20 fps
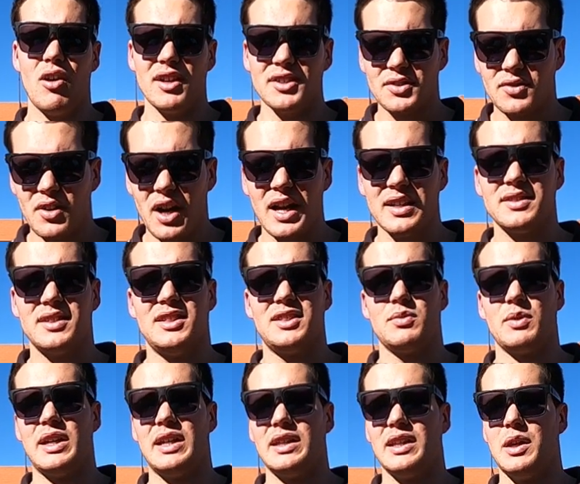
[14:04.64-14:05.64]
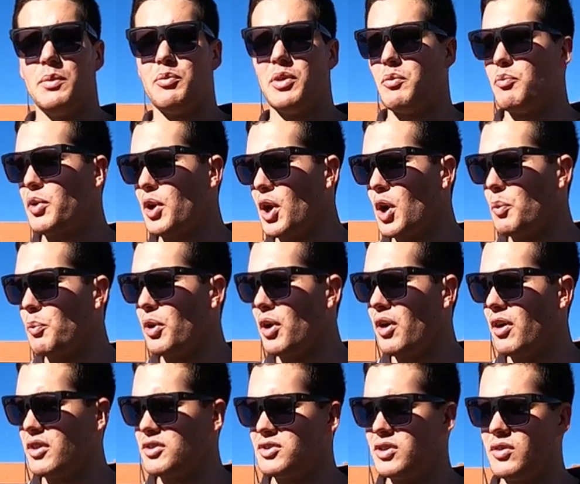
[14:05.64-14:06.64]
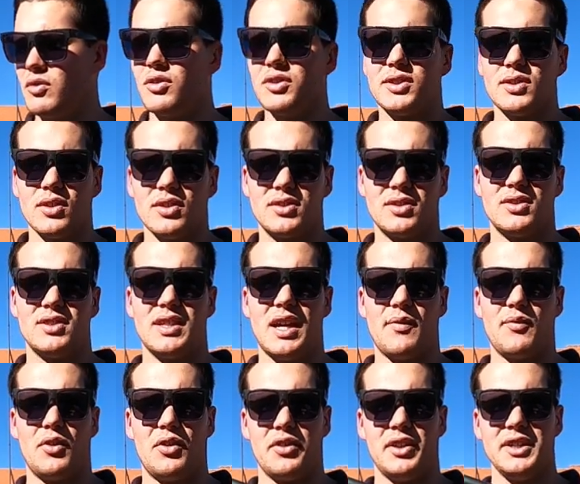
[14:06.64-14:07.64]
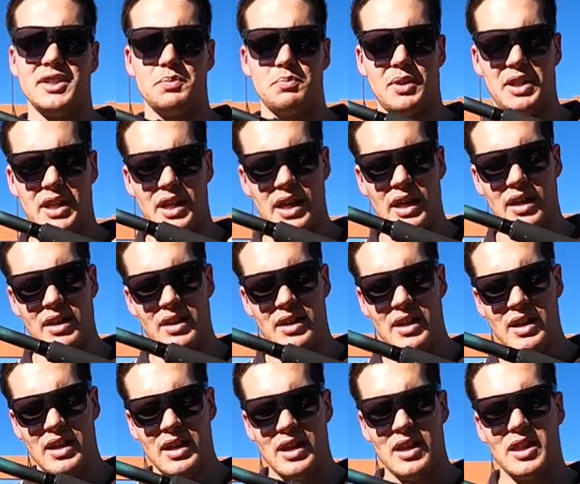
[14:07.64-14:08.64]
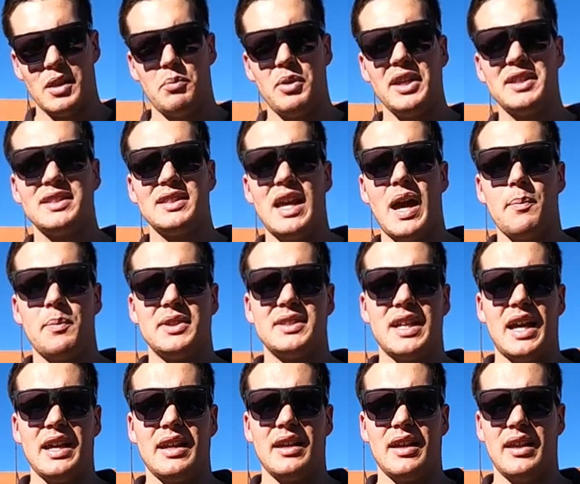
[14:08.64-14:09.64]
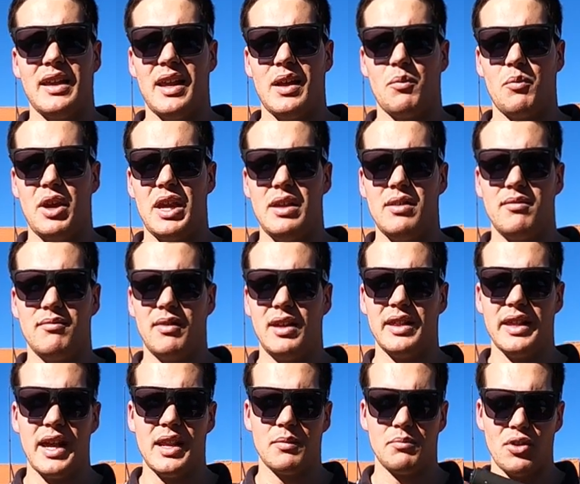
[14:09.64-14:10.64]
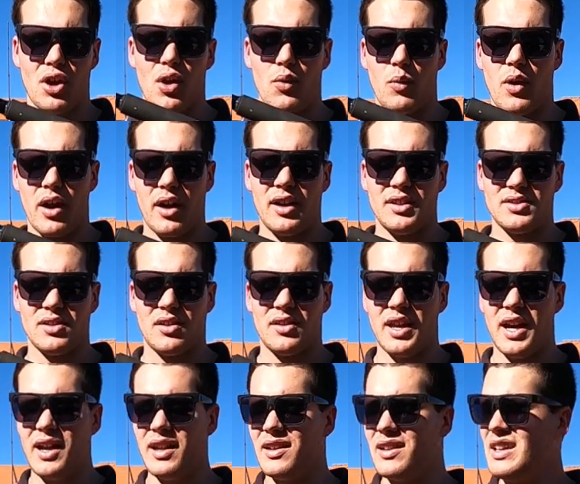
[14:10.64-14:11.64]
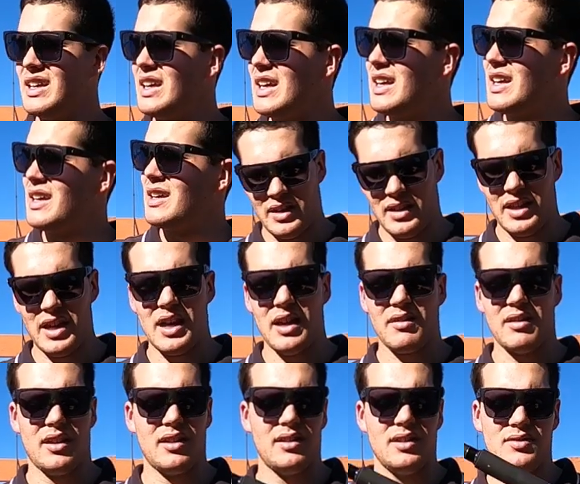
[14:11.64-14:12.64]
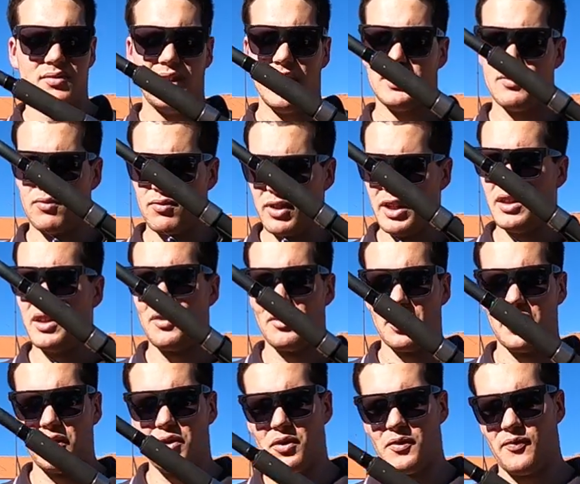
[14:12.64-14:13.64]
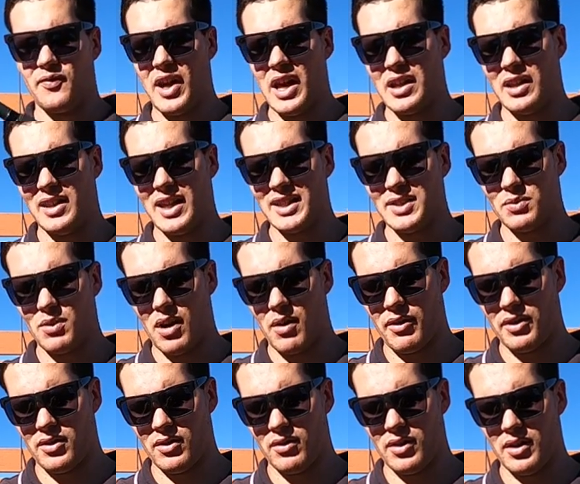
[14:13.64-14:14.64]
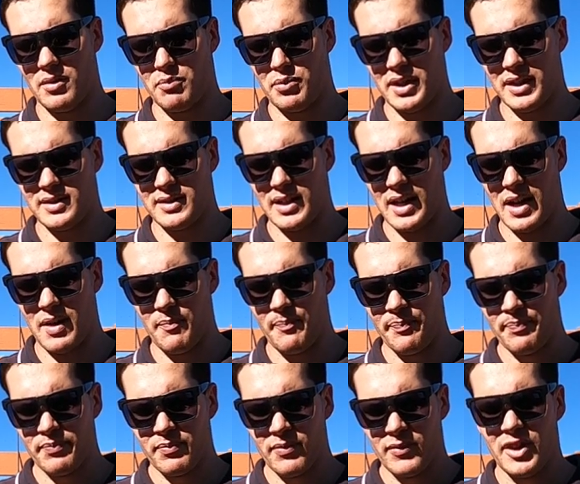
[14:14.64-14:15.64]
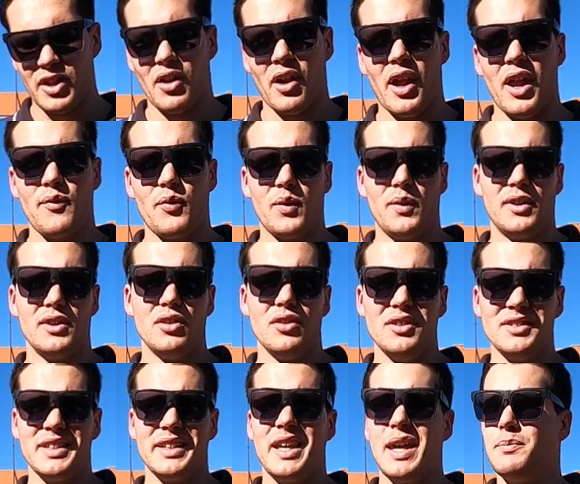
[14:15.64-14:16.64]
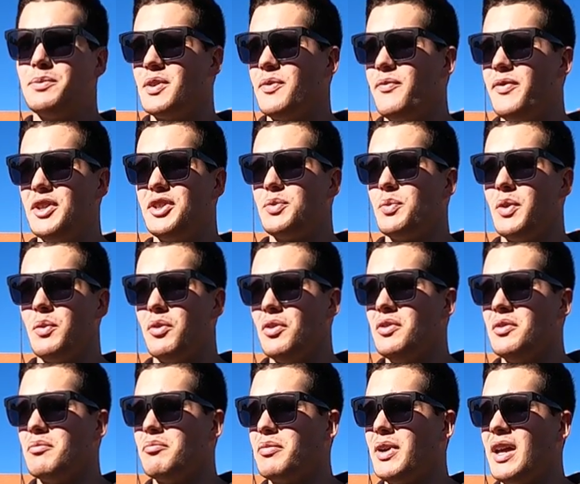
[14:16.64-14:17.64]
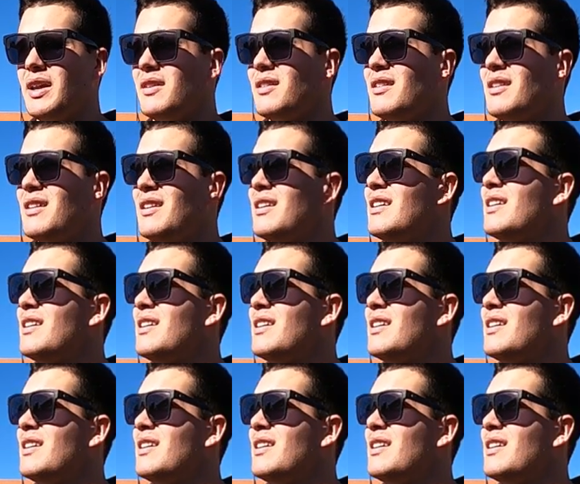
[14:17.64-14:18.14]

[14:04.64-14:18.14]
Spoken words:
nice grassy sweet lip and pearl perch and all sorts of stuff on this, but yeah, the big snapper take it, and we land them no worries on that. Yeah, it's really, really good fun, and that's why we do it. But you know, if we were losing heaps of fish, we wouldn't, but